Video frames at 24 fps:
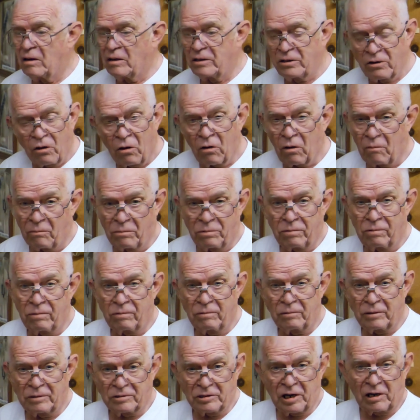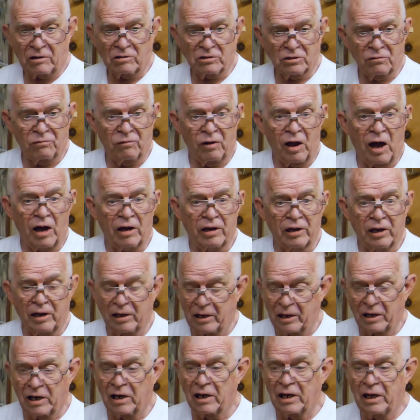Europe,
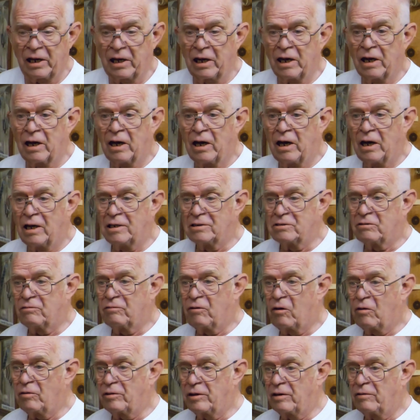Czechoslovakia, Italy, and so forth.